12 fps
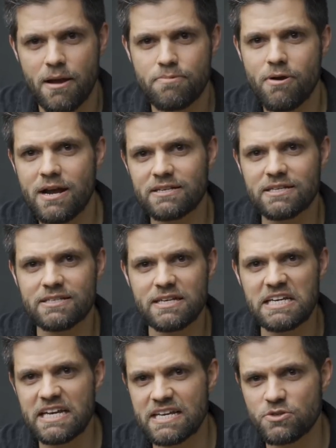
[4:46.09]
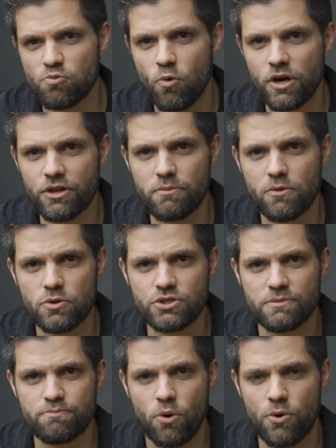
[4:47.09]
Practicing is one of the most
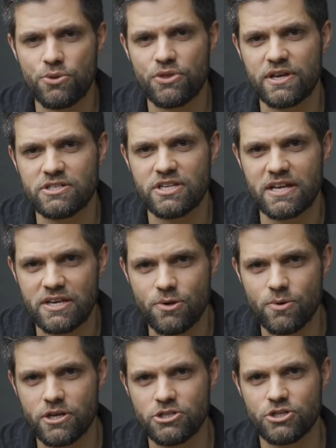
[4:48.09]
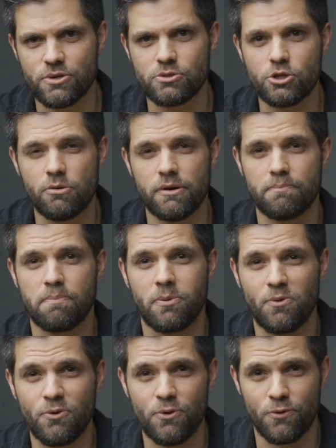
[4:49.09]
important things that you can do to
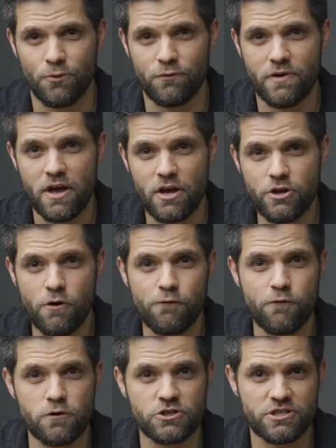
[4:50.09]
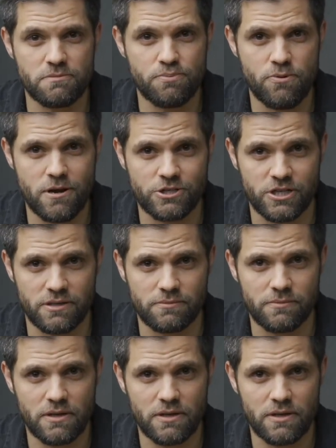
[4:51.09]
improve your first impression.